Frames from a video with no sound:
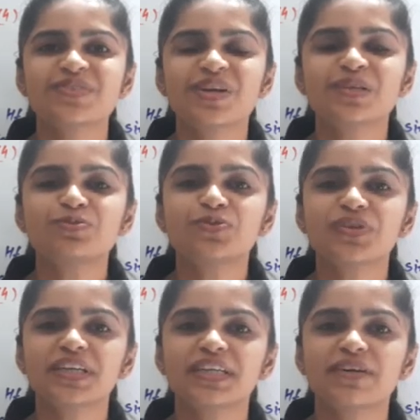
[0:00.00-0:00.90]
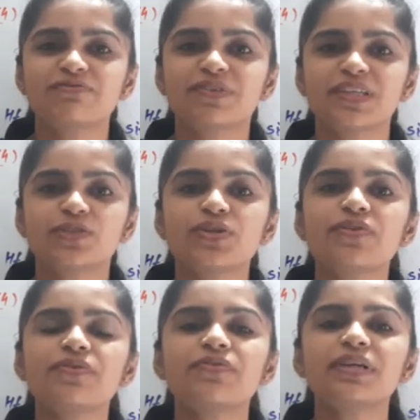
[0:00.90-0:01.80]
welcome to We Chem World. Today
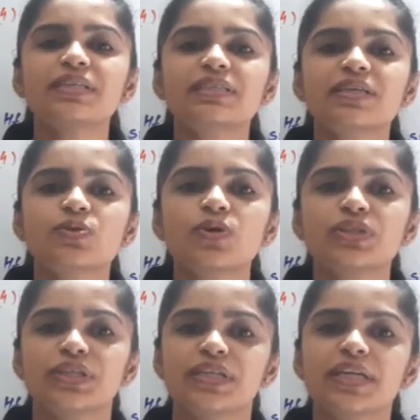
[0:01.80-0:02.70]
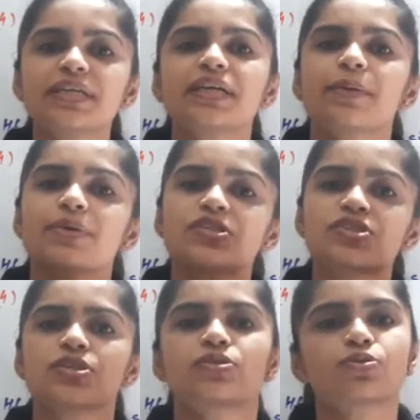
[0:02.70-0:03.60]
we will discuss on the NEET
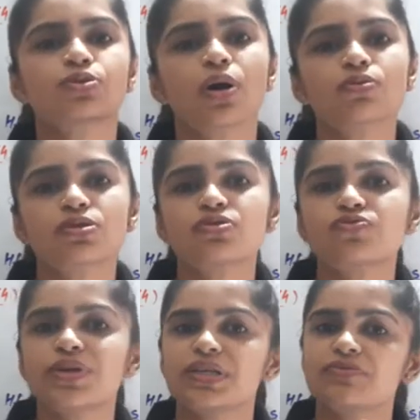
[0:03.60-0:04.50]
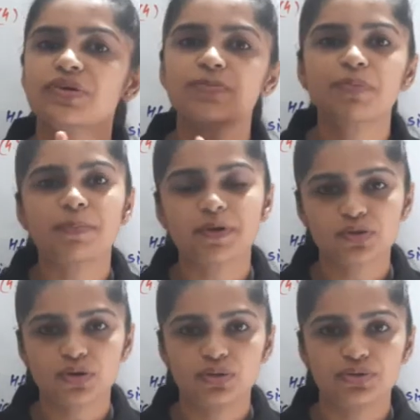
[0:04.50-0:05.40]
Chemistry 2021 paper
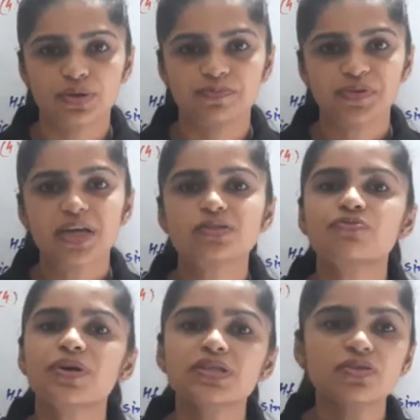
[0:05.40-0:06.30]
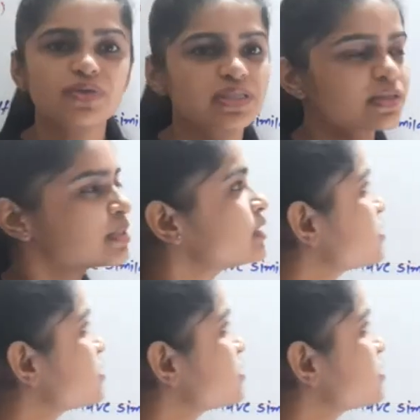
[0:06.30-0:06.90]
solution. So first question is,